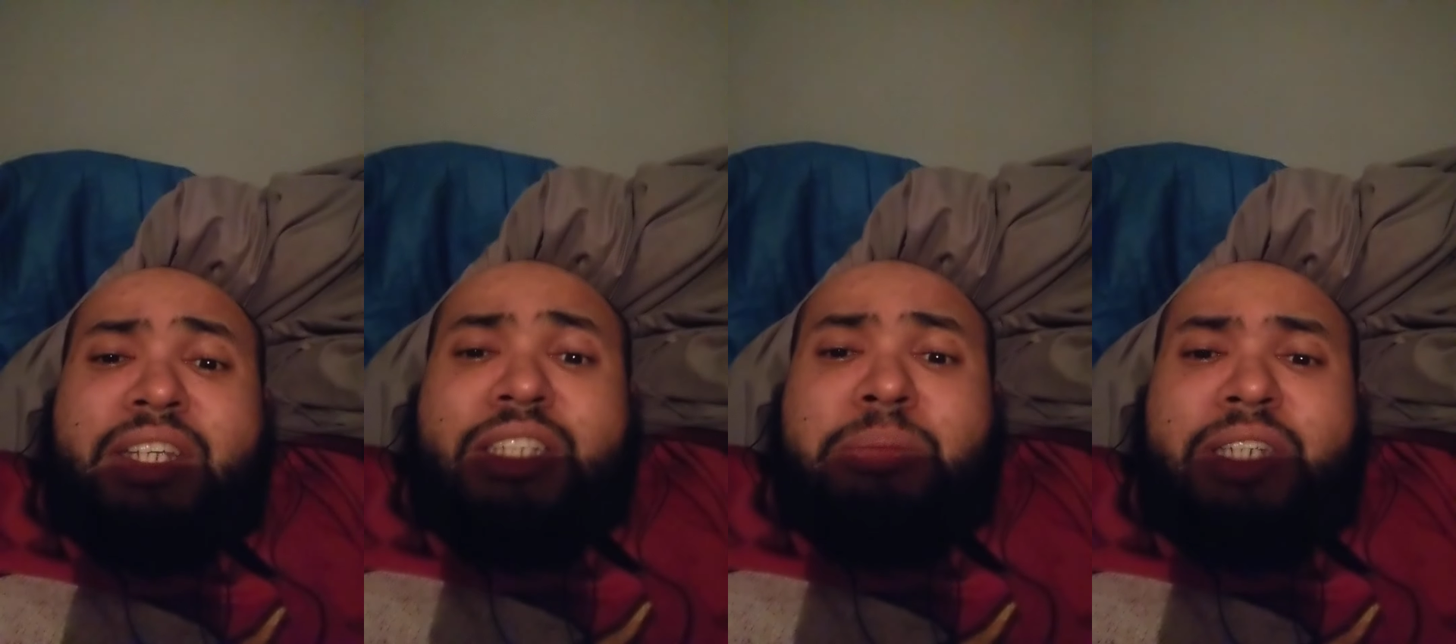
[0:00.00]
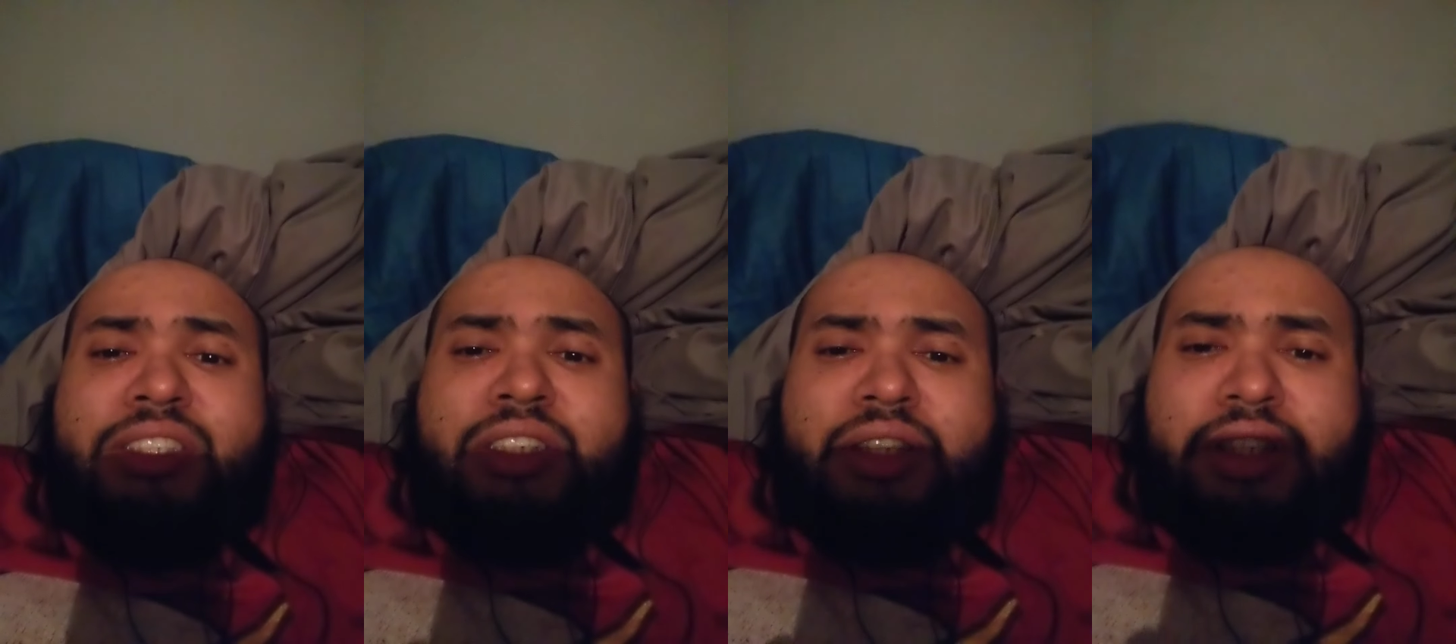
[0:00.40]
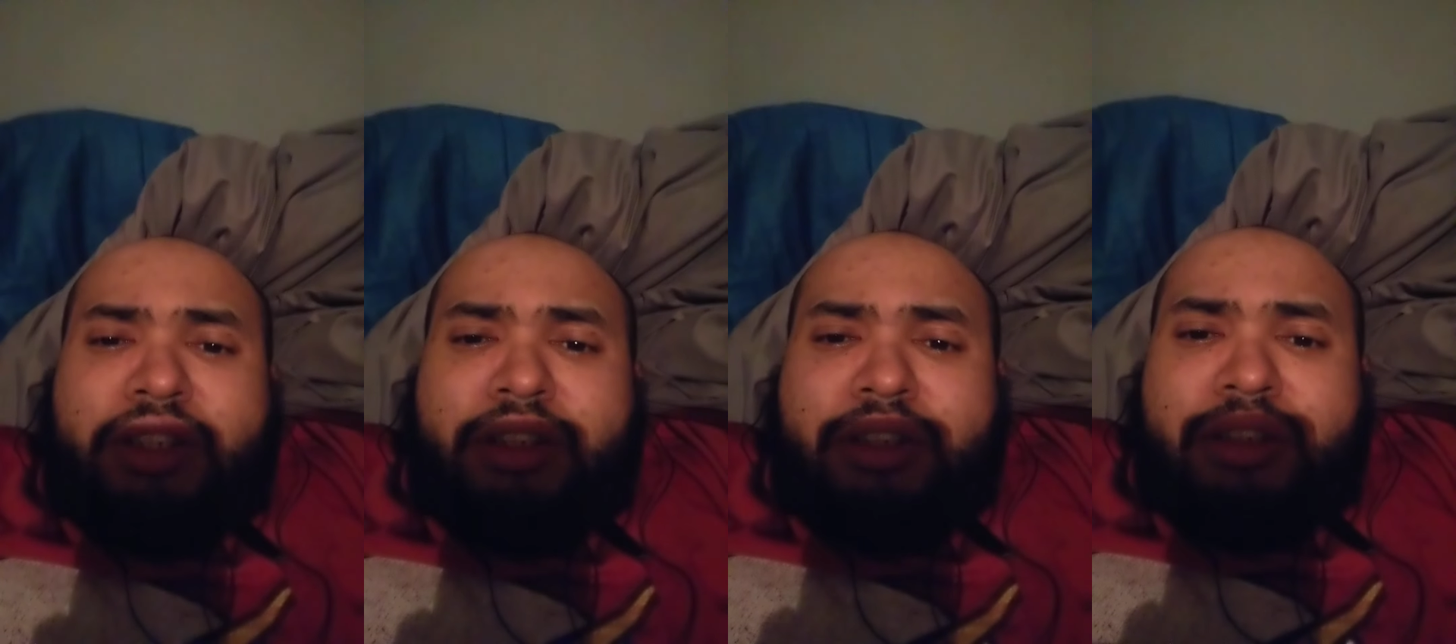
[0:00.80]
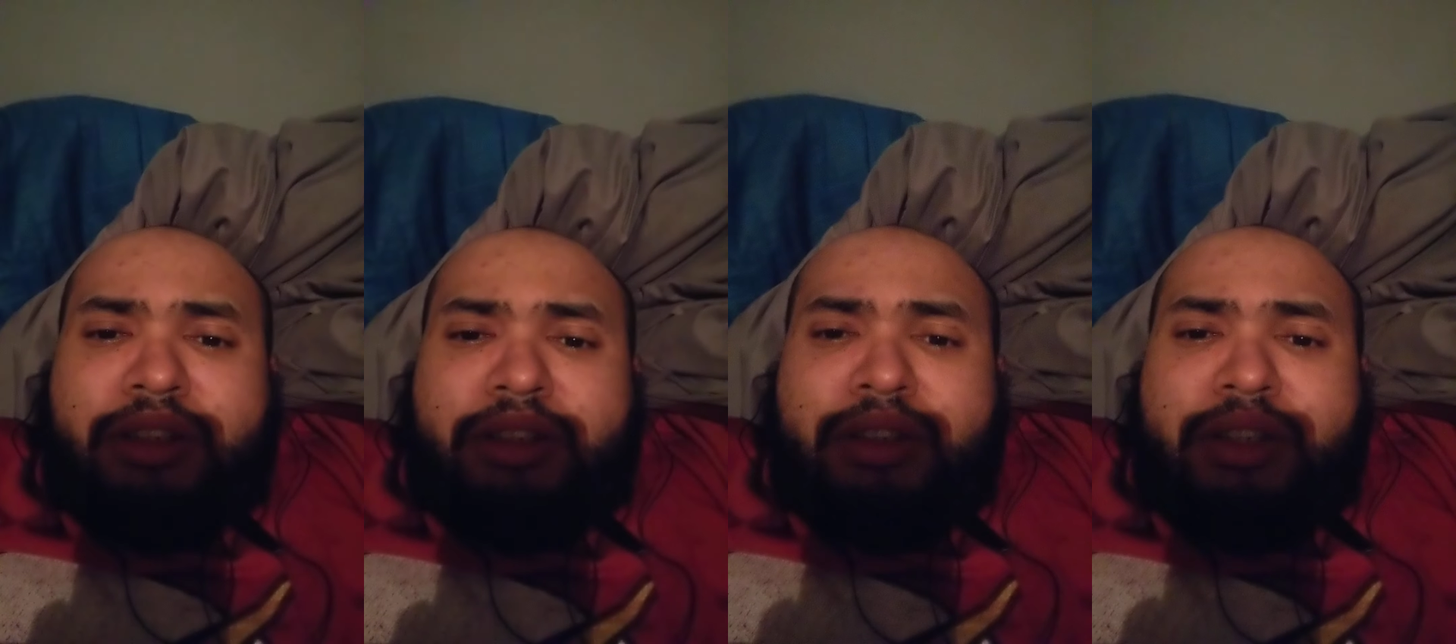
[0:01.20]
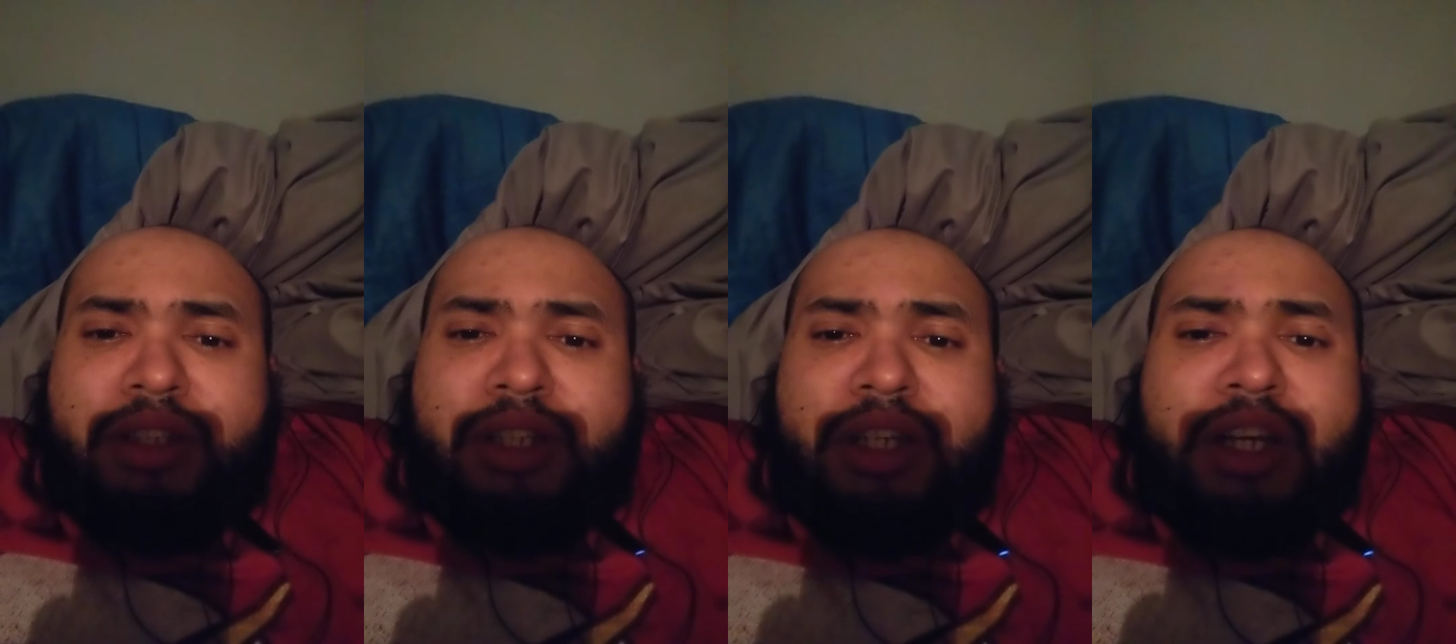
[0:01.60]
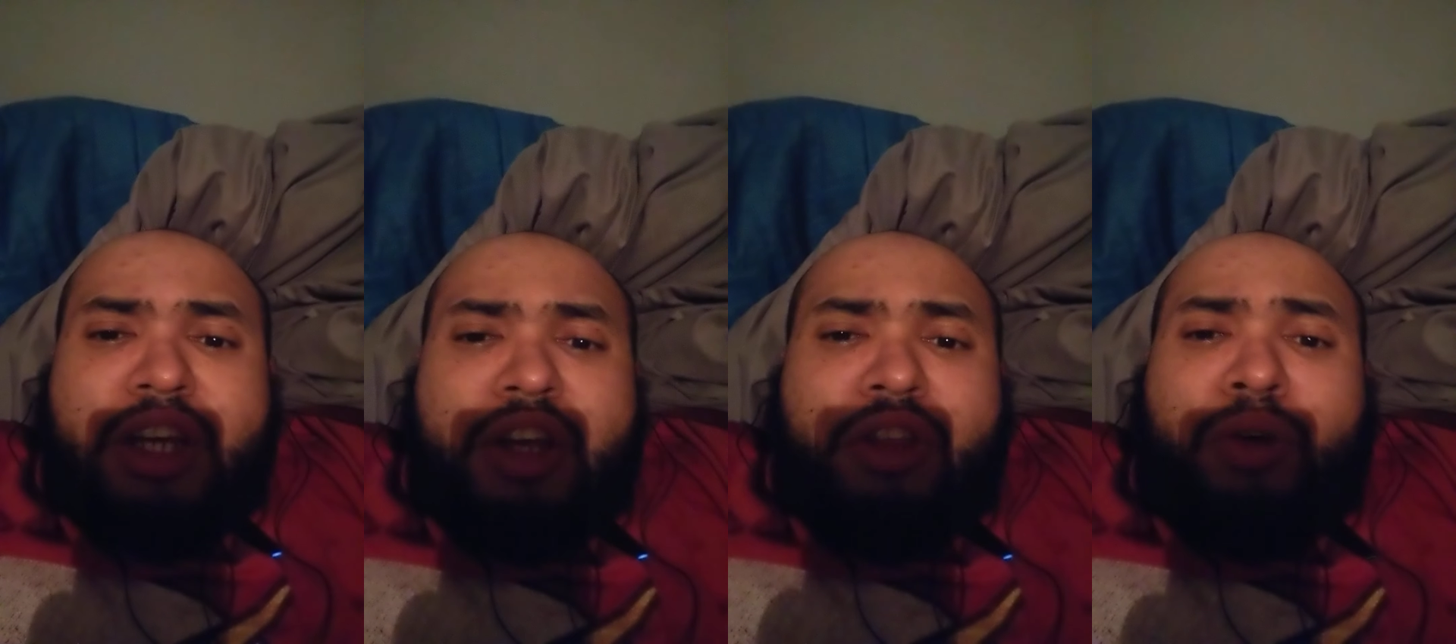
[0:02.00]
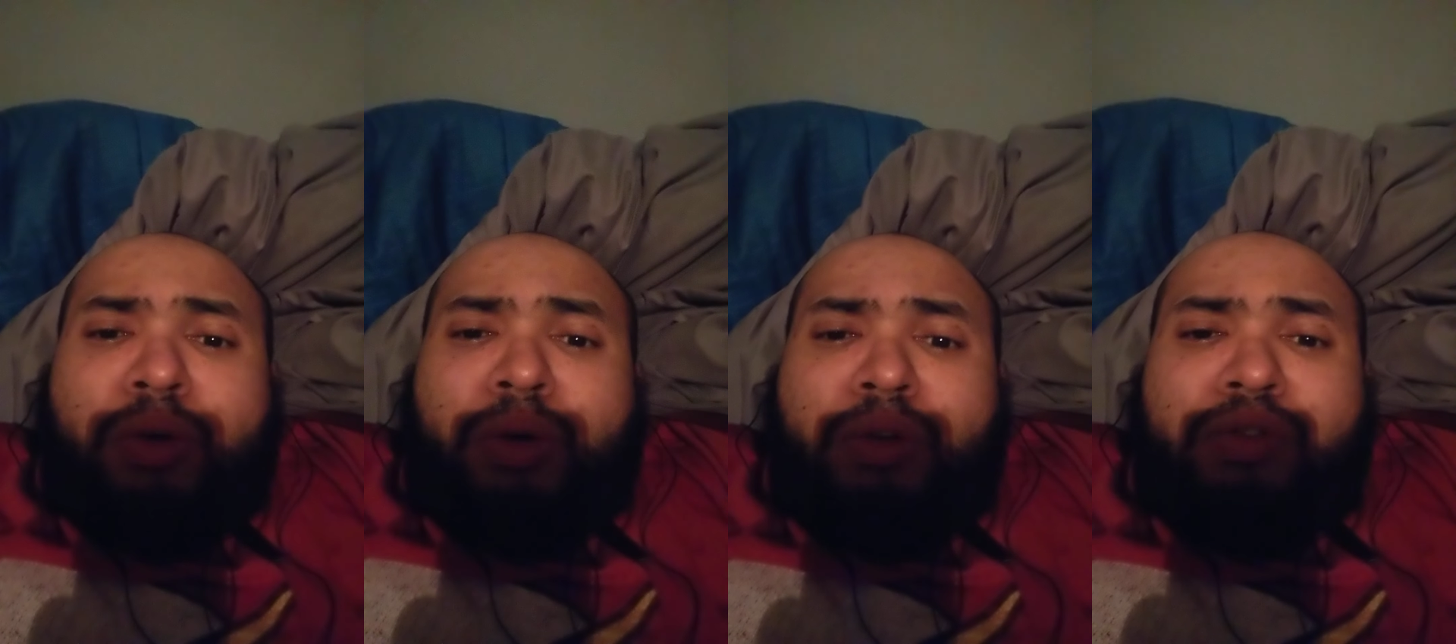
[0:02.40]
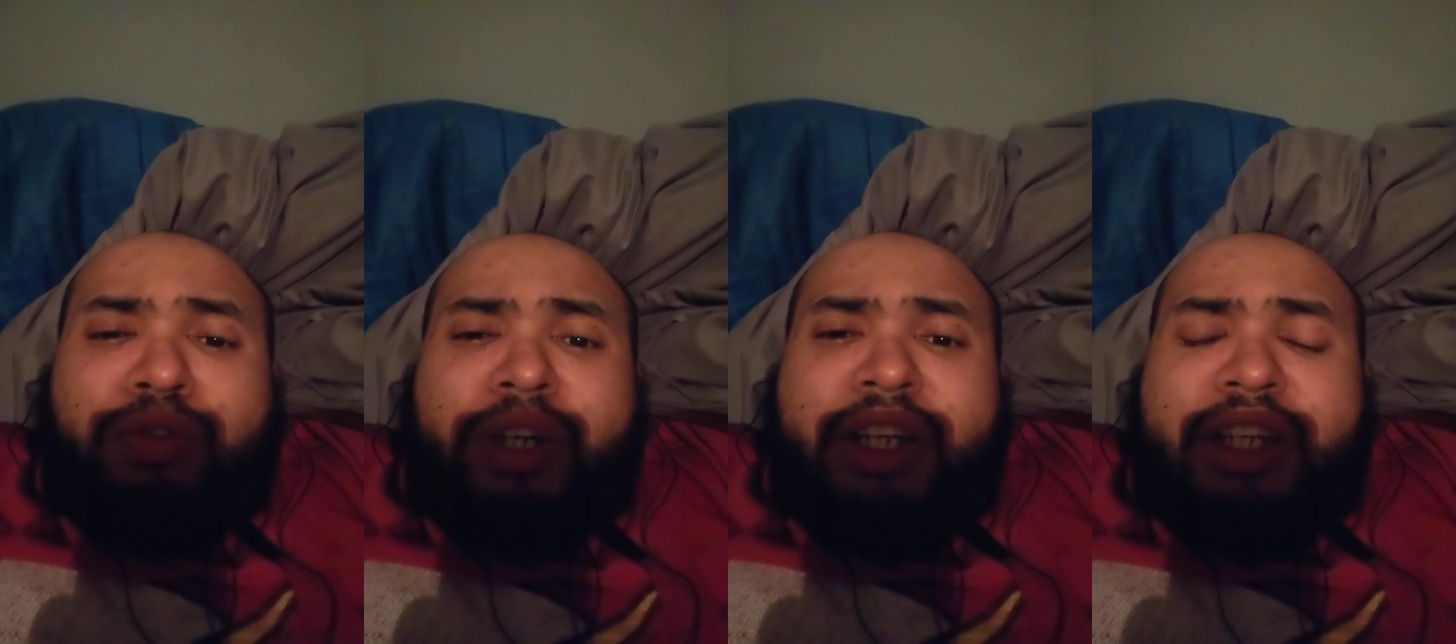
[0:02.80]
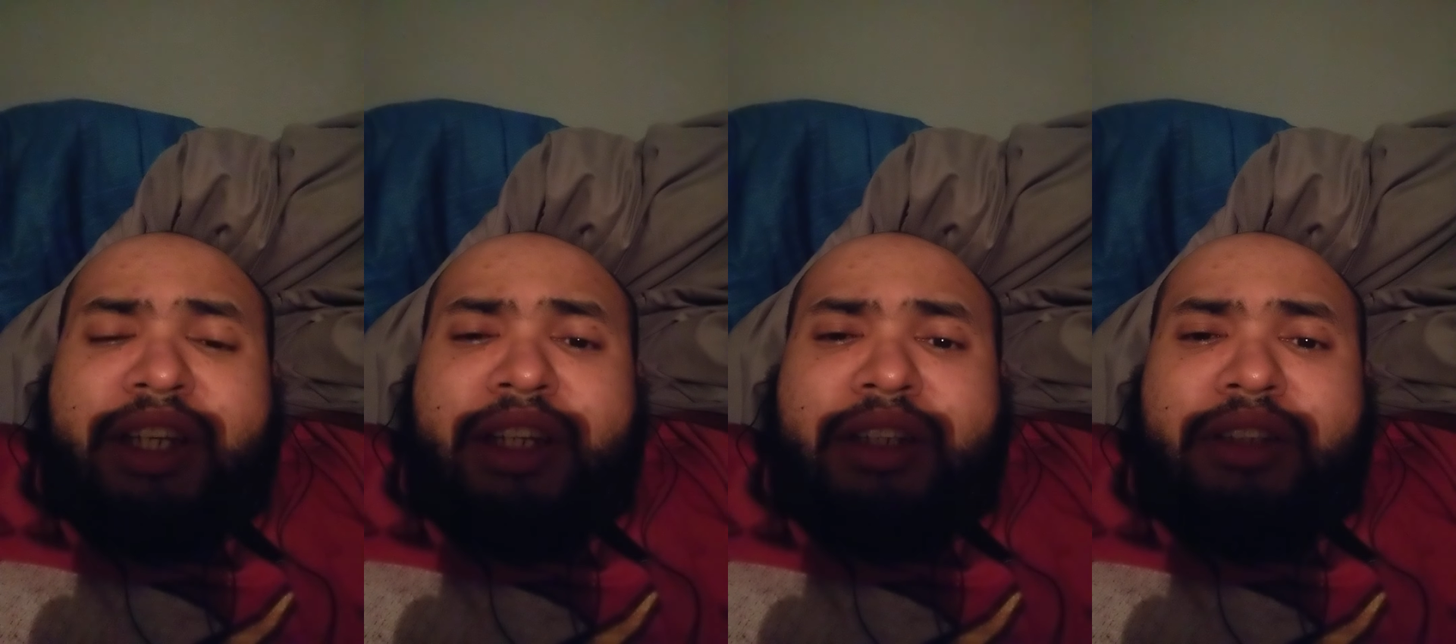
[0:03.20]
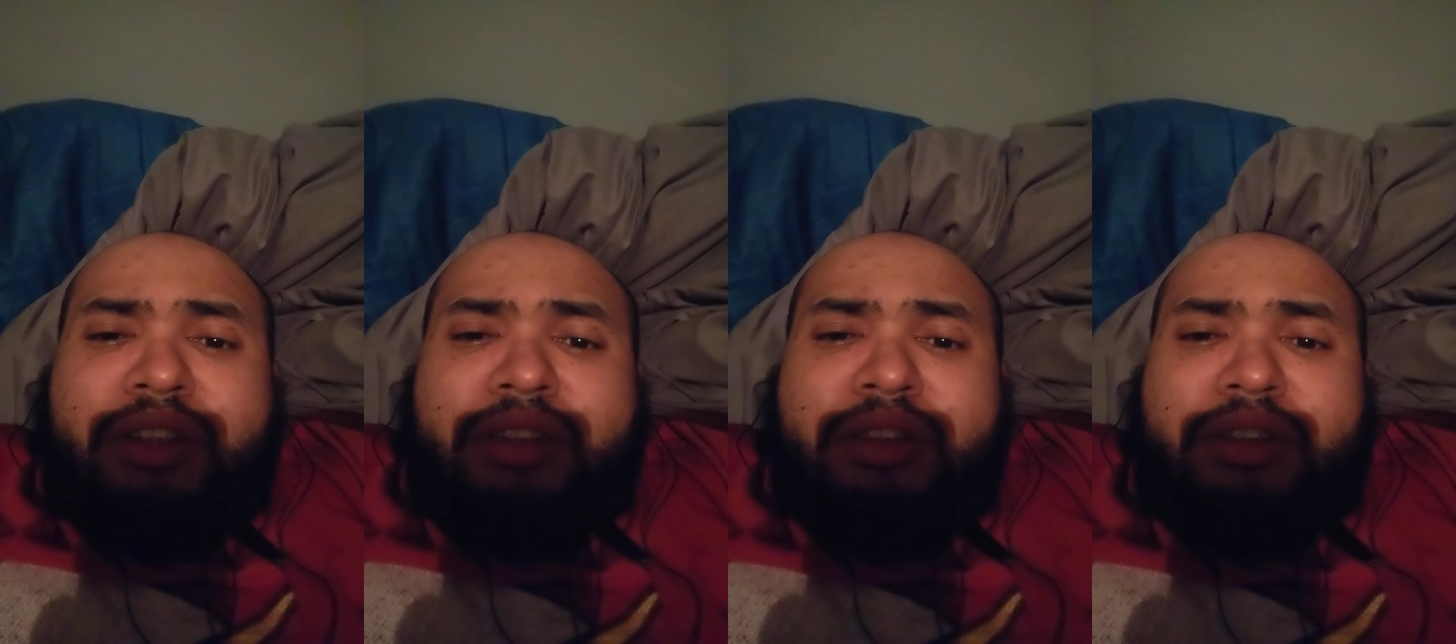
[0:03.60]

Because basically, the whole freaking